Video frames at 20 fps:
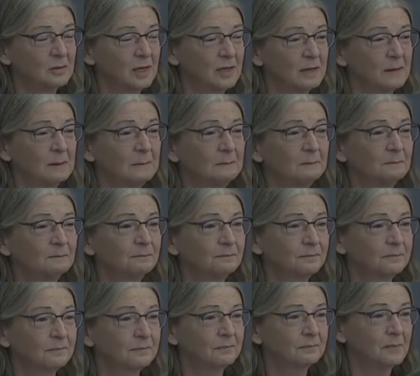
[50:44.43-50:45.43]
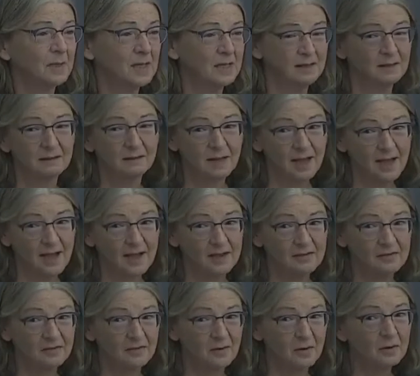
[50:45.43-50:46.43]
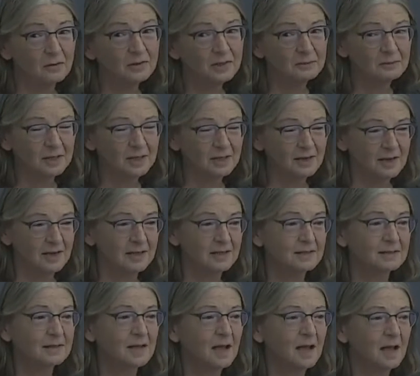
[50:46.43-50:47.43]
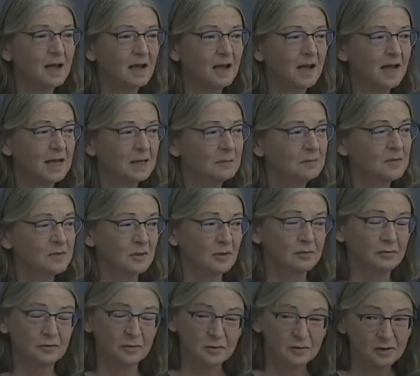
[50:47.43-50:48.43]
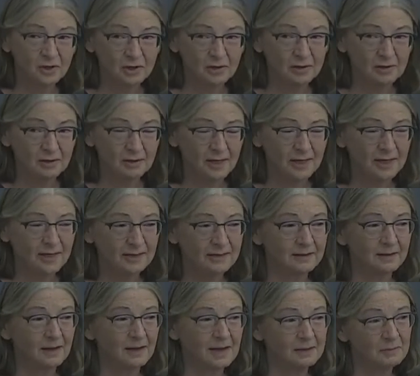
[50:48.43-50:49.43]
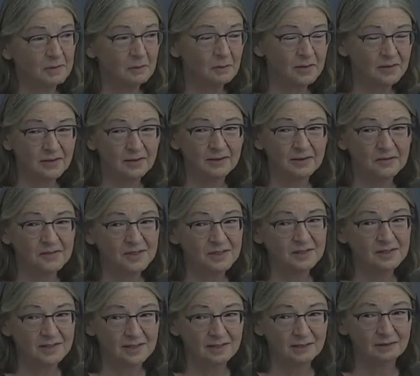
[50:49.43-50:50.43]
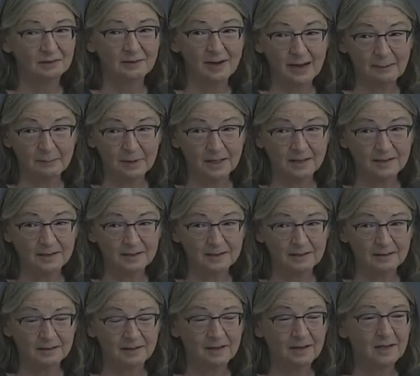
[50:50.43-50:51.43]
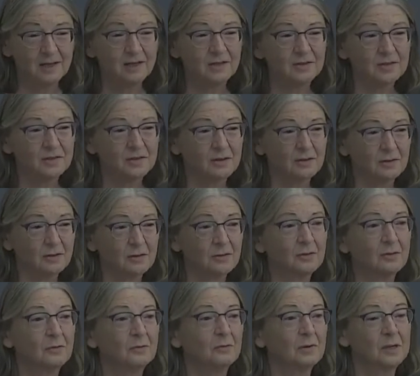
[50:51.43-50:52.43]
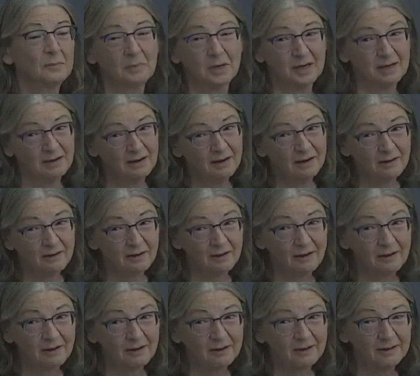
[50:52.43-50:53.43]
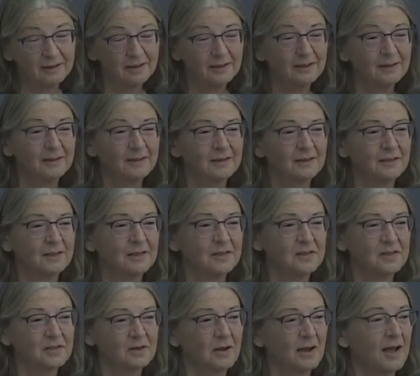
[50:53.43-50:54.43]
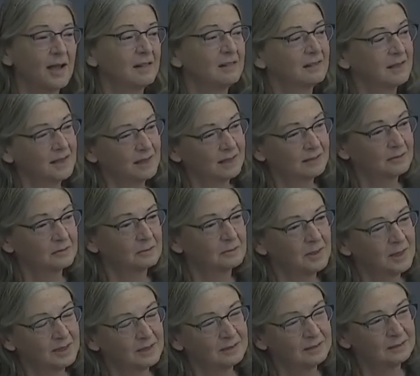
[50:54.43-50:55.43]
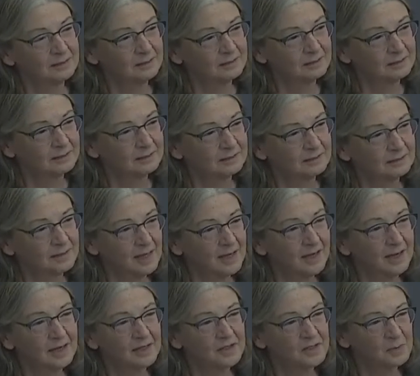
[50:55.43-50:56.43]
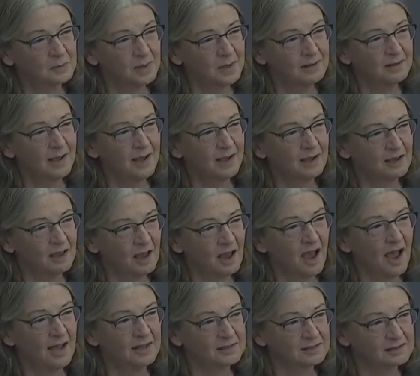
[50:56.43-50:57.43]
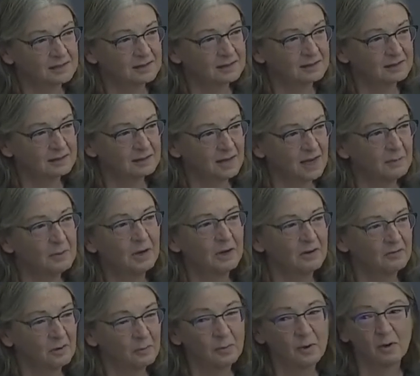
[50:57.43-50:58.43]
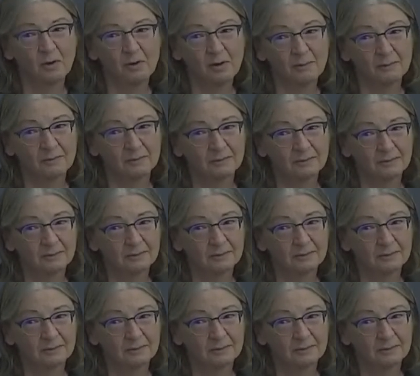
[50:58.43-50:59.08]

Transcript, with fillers: um, meet live, only because I'm so frugal and I'm the one that lives in Cedar Rapids. So we meet here and so I think, well, I got to spend that gas. I better have a poem.